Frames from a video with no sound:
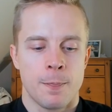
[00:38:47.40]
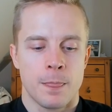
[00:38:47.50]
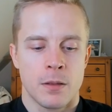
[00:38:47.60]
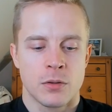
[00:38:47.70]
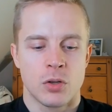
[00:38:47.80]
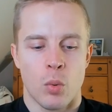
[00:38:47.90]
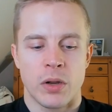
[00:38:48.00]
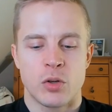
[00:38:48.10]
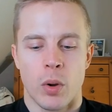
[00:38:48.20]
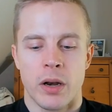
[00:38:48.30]
so what
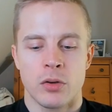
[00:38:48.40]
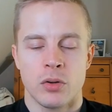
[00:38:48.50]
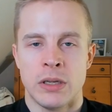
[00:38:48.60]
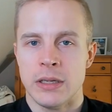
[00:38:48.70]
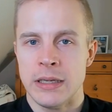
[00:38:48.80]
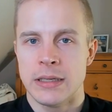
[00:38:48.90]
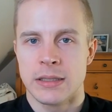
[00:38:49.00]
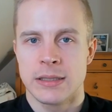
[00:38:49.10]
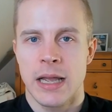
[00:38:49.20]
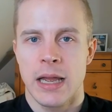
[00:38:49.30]
you want to eat
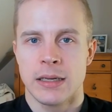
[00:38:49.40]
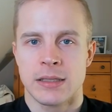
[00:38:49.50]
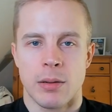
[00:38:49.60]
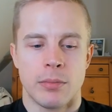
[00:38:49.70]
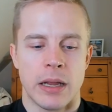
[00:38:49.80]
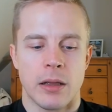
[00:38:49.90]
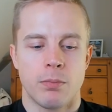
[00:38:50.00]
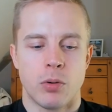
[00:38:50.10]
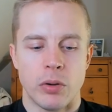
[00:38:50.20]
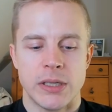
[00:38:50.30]
instead is some like
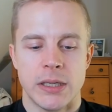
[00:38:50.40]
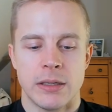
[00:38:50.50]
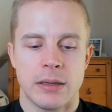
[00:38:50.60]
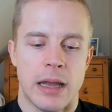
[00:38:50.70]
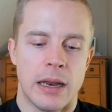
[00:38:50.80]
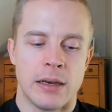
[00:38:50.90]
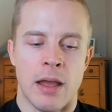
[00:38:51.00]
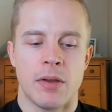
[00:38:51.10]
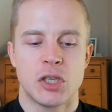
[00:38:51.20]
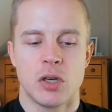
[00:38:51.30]
protein and uh,
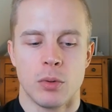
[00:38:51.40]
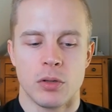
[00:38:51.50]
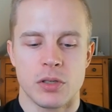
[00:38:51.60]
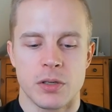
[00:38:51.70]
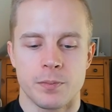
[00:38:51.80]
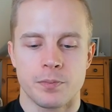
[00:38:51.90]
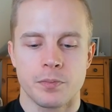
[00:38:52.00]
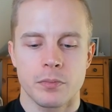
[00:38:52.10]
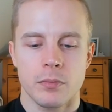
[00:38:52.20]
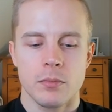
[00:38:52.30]
vegetables,
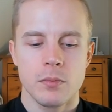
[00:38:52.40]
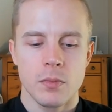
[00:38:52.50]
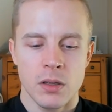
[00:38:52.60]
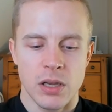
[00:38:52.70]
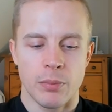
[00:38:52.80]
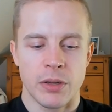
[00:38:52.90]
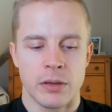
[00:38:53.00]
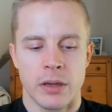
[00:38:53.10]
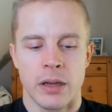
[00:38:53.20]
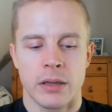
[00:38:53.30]
something
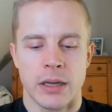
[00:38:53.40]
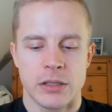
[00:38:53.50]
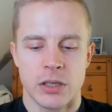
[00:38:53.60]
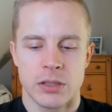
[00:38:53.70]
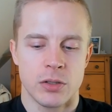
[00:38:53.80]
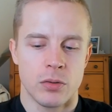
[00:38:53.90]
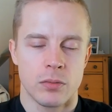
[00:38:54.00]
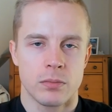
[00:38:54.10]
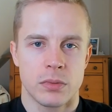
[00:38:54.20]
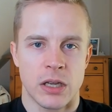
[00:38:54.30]
uh, that just you know
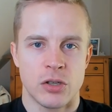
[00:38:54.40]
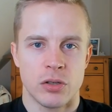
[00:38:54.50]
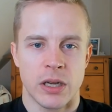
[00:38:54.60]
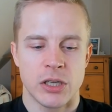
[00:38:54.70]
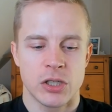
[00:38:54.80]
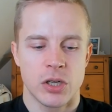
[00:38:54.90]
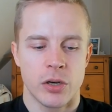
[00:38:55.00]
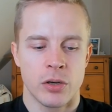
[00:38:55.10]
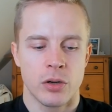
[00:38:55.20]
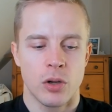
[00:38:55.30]
gets your
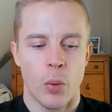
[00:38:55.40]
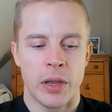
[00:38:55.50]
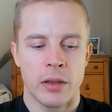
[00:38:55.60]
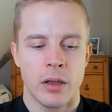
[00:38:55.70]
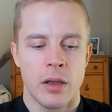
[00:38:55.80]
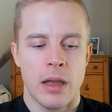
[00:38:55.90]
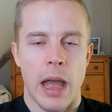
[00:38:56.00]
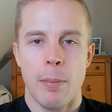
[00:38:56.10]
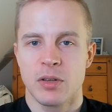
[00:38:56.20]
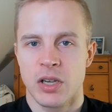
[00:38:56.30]
digestion going.
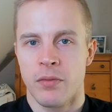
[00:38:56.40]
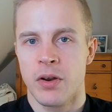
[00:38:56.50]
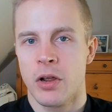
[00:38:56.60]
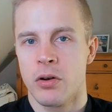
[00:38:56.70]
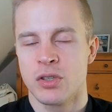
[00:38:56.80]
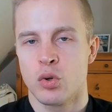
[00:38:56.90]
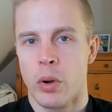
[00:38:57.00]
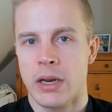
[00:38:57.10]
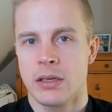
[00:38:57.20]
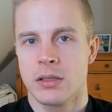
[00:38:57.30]
Apple cider vinegar is
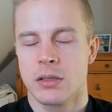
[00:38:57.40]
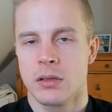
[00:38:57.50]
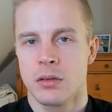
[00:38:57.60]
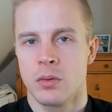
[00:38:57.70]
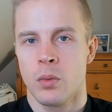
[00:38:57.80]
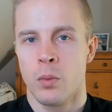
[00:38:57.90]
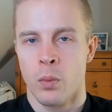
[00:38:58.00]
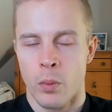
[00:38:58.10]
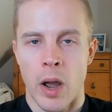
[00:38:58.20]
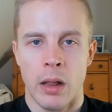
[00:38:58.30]
great
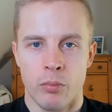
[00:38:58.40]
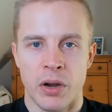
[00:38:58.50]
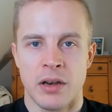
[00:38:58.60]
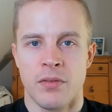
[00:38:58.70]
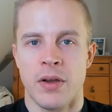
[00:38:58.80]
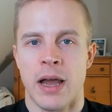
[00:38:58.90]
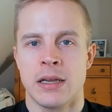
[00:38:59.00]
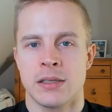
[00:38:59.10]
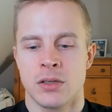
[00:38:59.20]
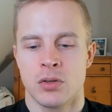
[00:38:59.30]
while breaking the
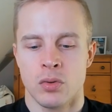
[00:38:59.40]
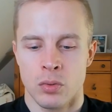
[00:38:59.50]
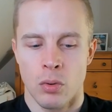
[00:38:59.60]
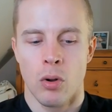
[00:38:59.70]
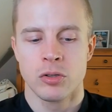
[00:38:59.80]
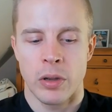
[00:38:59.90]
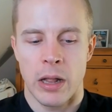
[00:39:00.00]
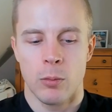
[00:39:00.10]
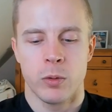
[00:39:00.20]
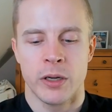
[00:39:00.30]
fast to also
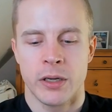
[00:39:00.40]
help with the